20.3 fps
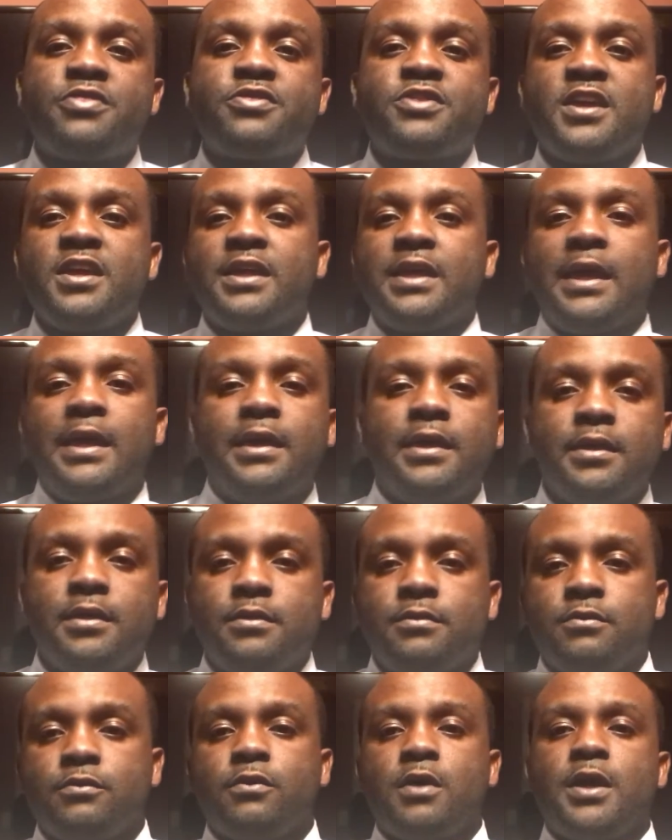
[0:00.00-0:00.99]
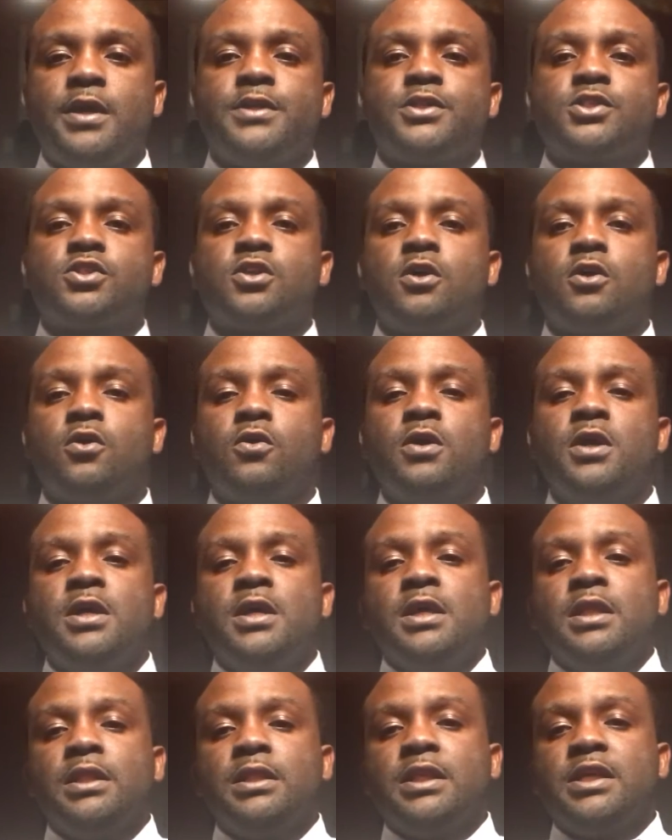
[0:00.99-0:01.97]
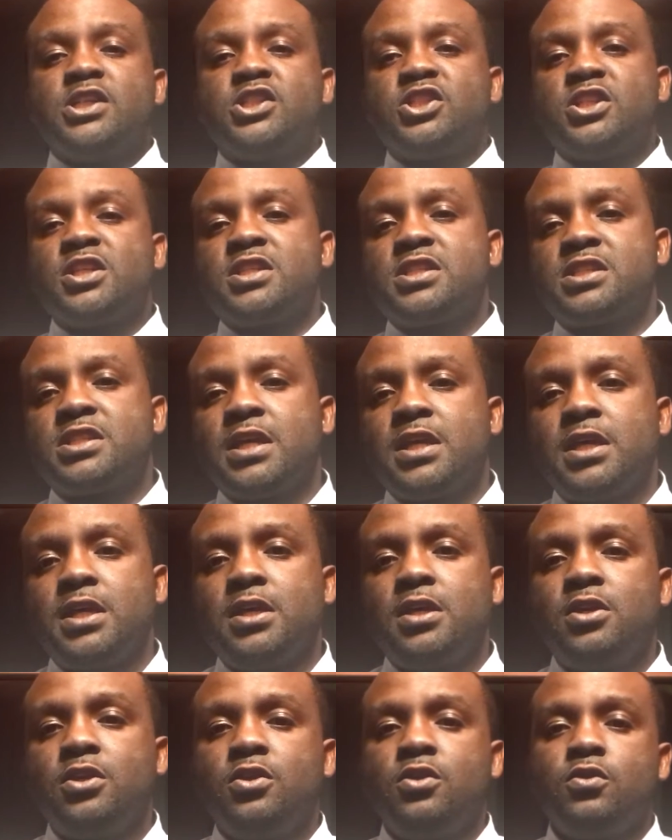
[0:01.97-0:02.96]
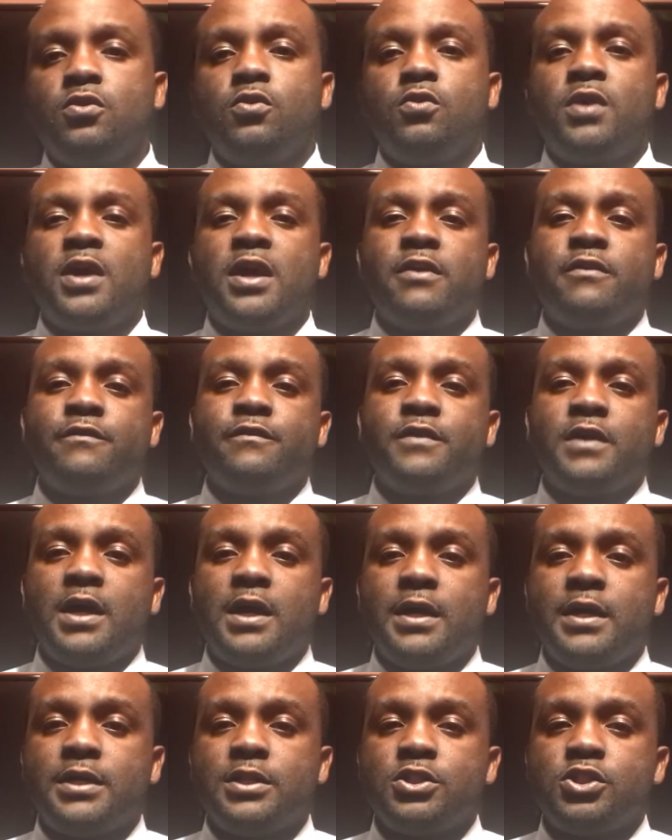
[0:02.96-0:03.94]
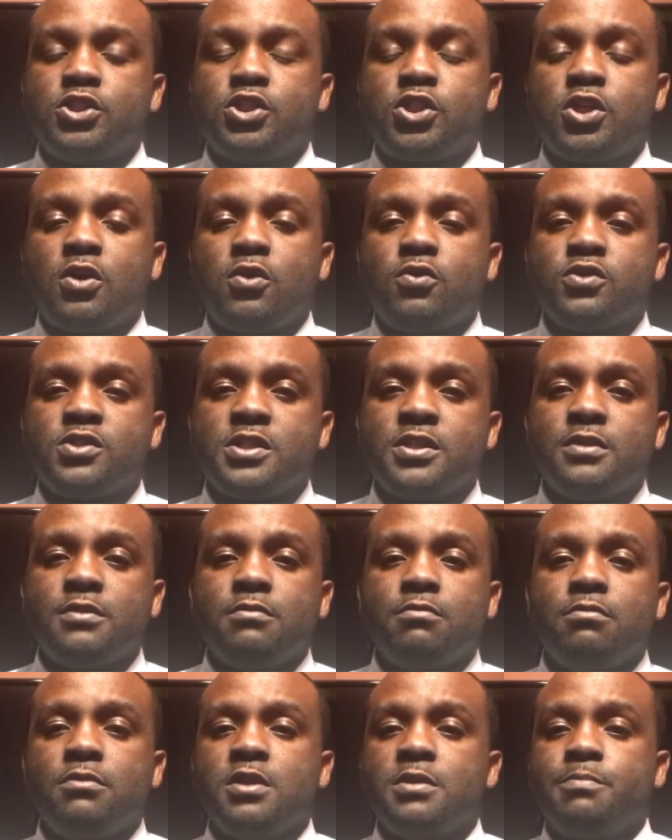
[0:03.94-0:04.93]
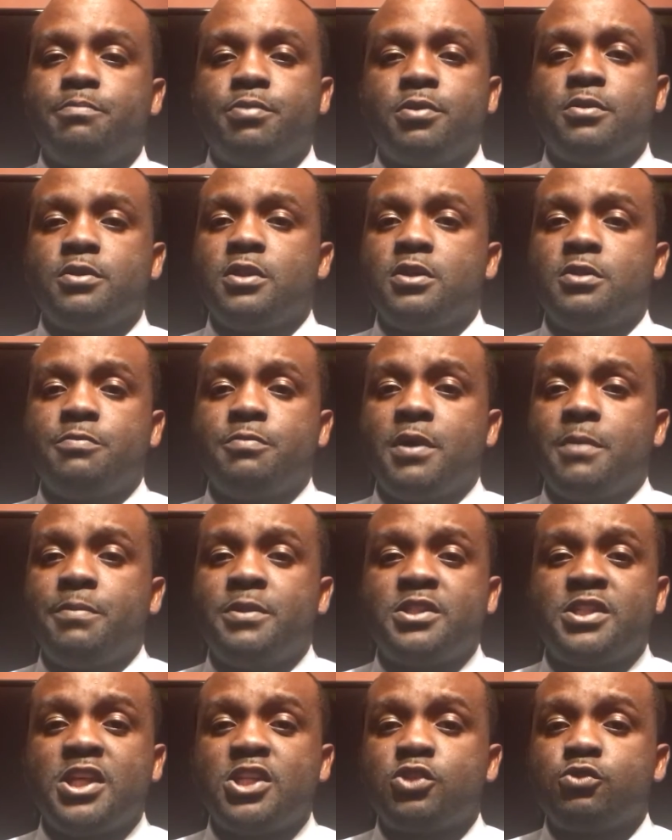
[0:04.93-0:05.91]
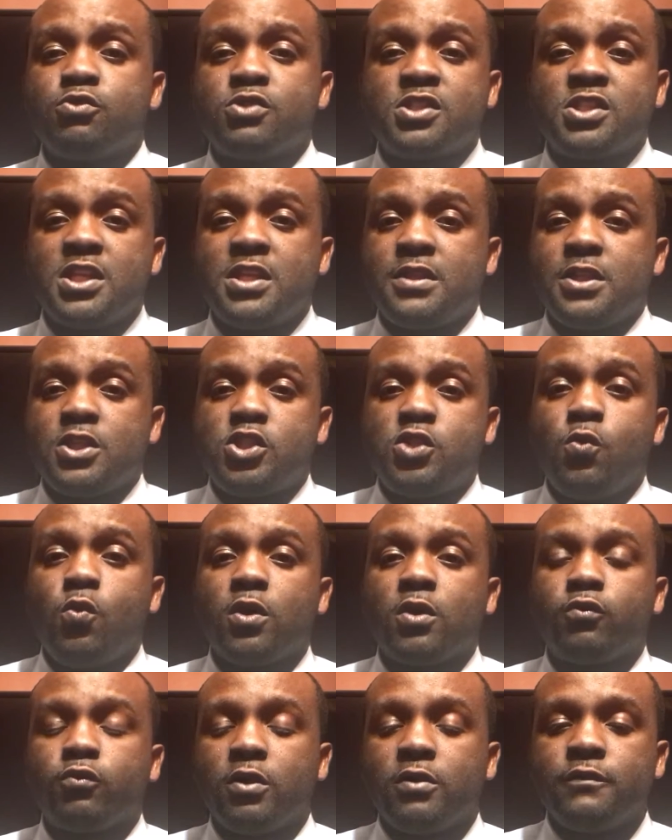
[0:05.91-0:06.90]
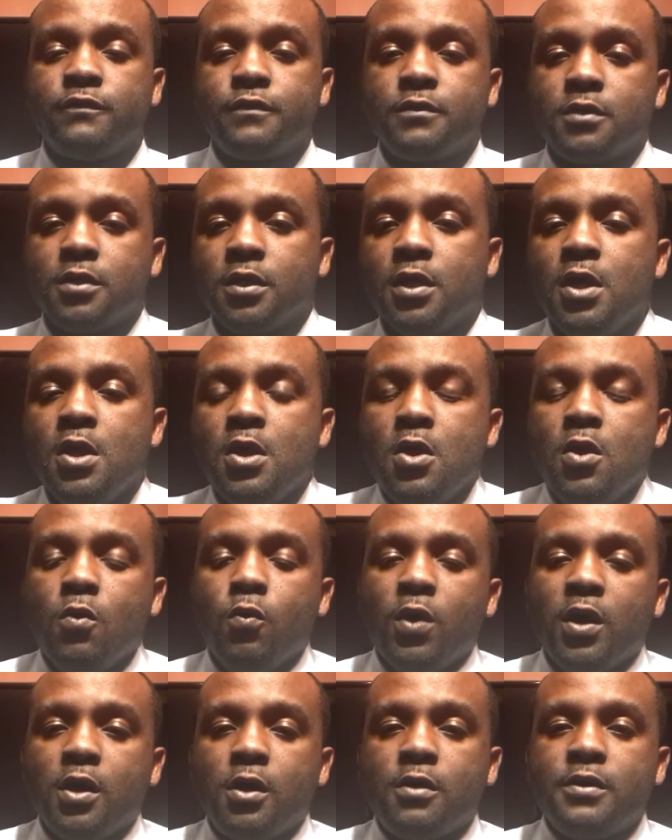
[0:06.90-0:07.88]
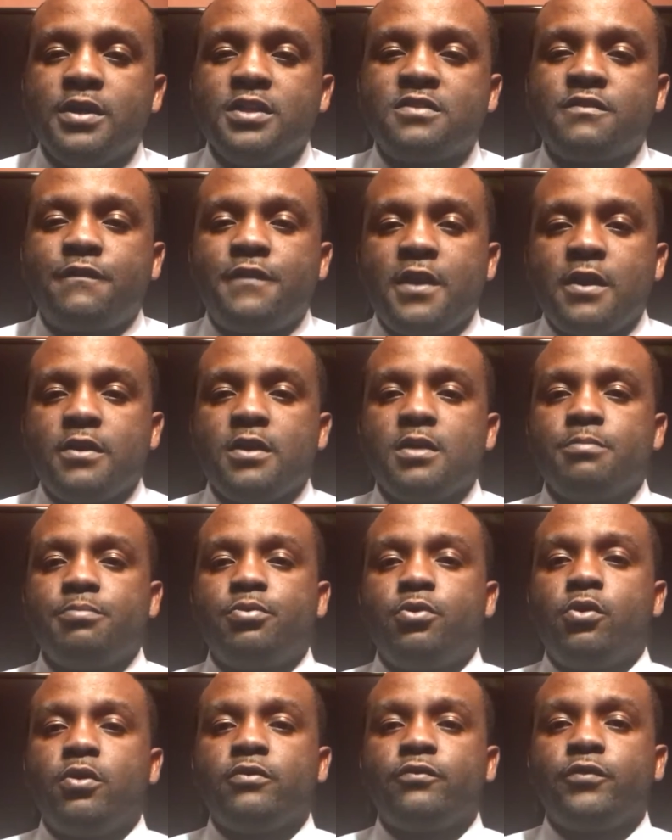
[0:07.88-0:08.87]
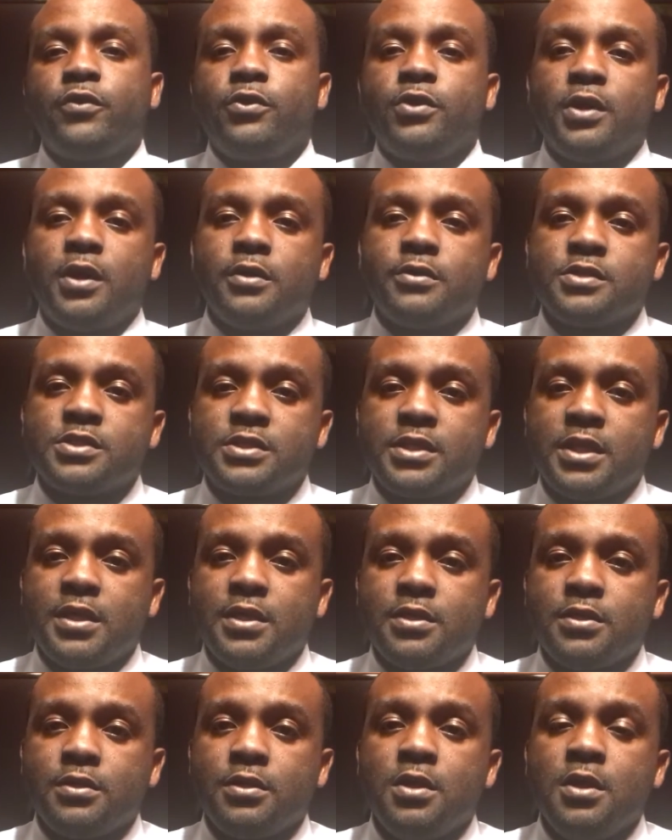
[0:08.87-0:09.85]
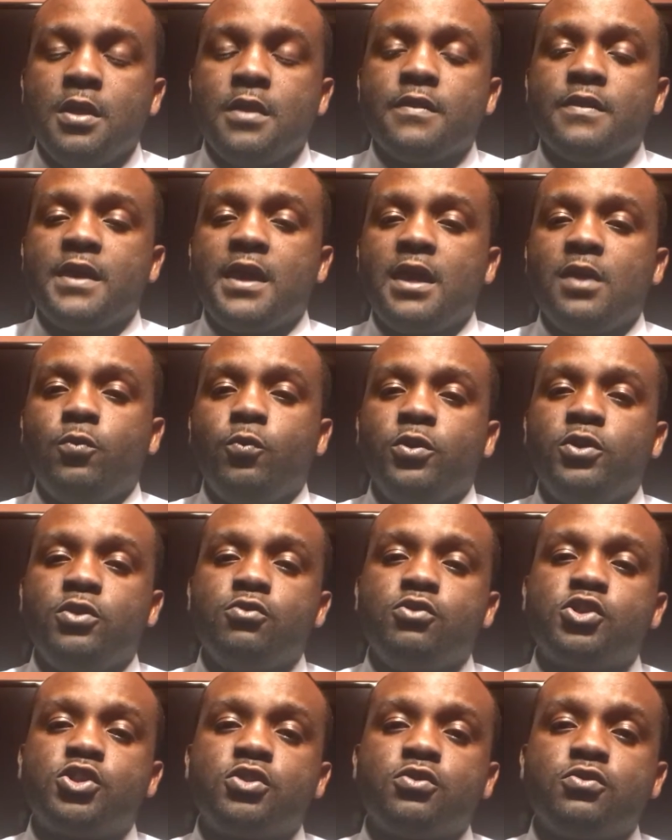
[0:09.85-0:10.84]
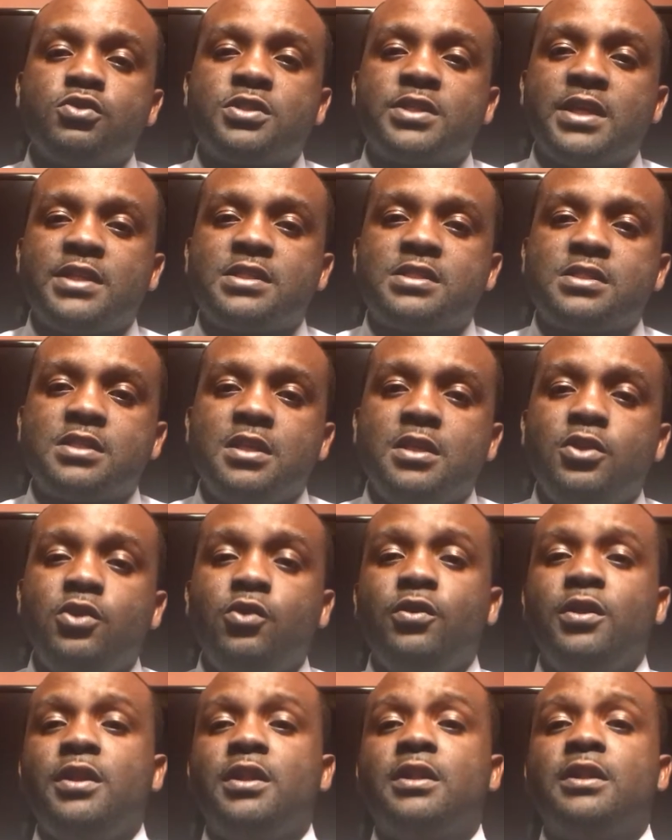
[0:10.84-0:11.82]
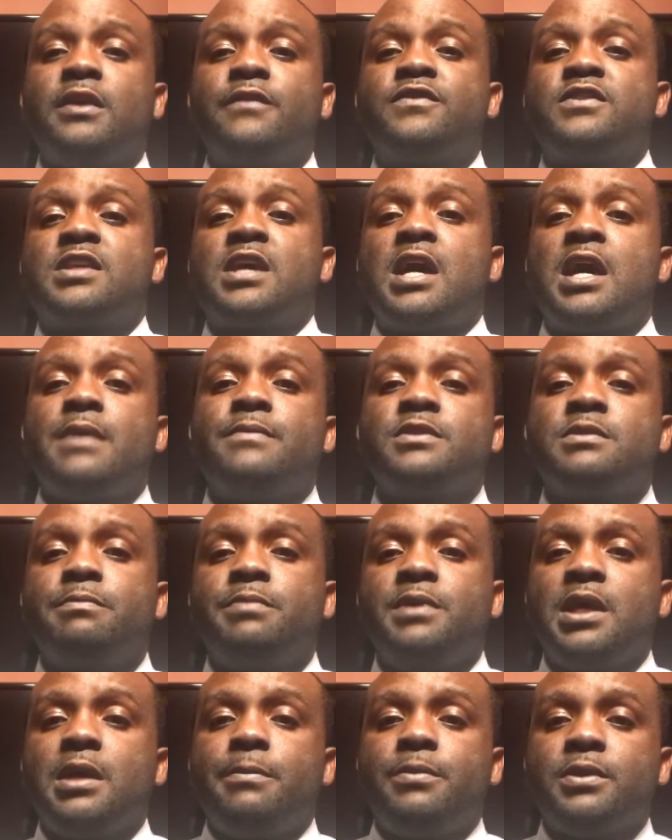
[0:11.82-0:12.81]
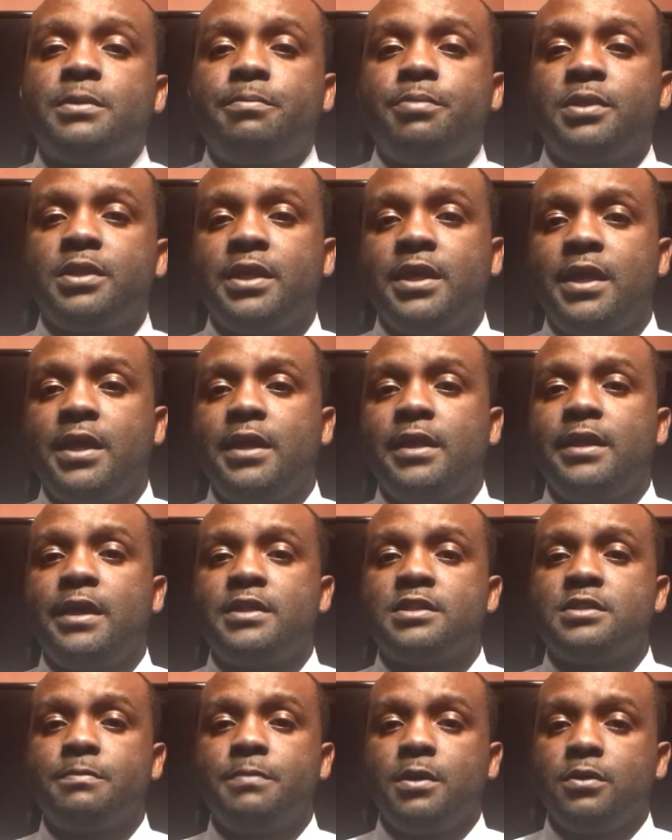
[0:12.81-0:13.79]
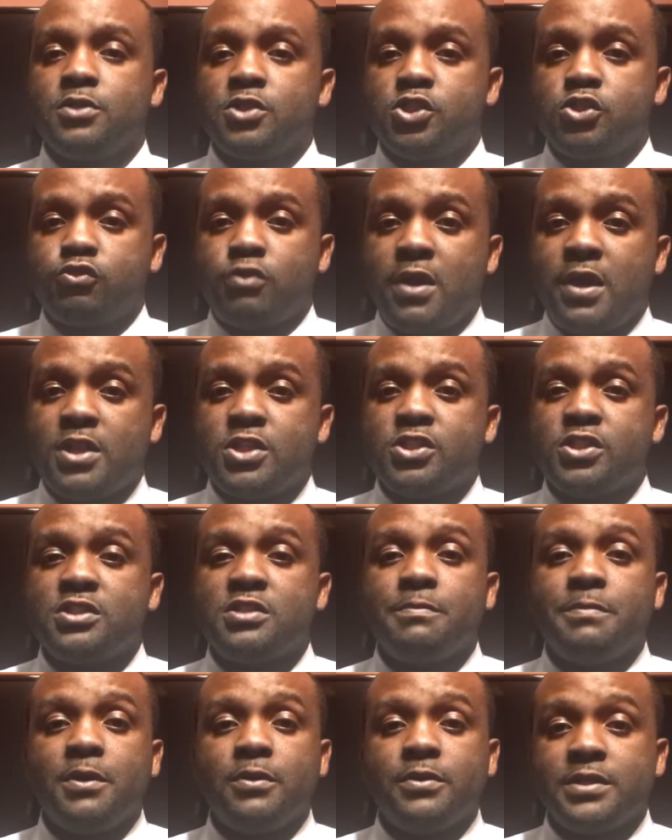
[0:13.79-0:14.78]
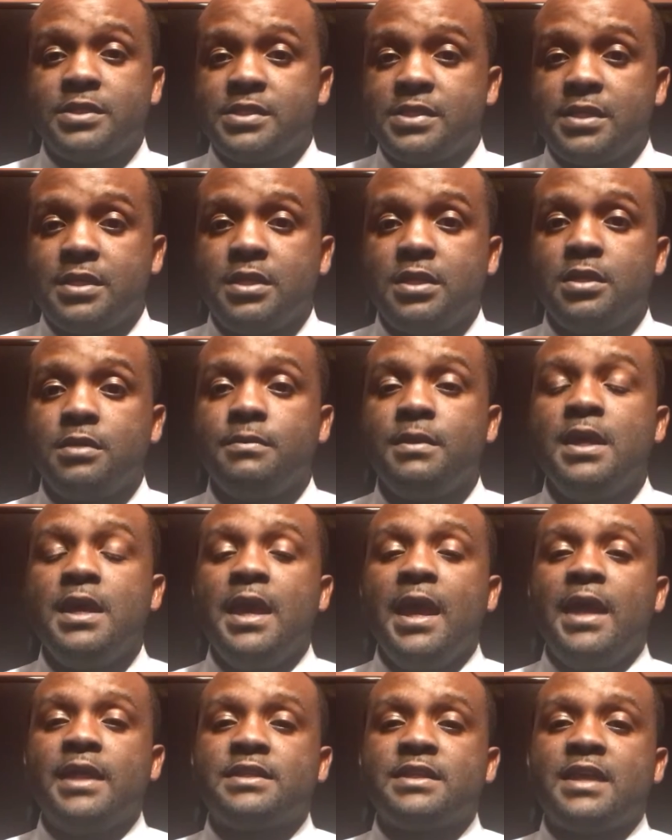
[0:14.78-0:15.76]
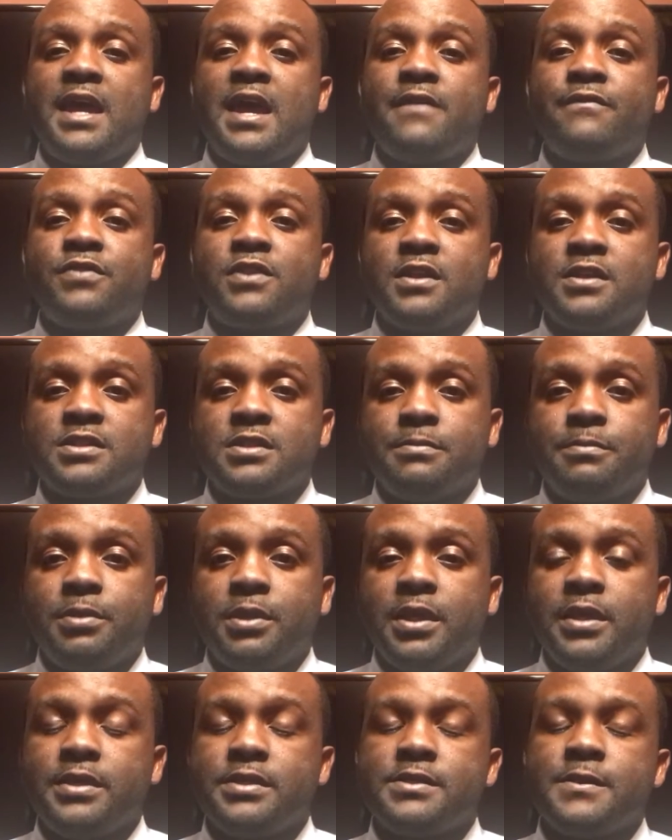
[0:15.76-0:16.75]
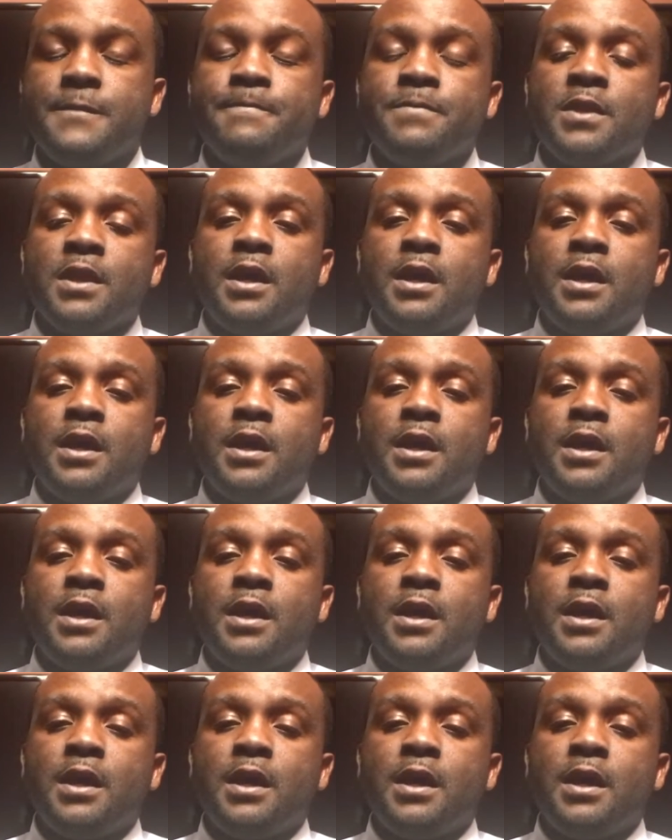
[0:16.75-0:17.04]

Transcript: think ahead, right? So let's just say you have chosen a potential seat that you want to run for. Well, it's very important for you to understand that when you choose that seat, you need enough time to be able to plan and to build a strategy, to build a team, and to have things in place.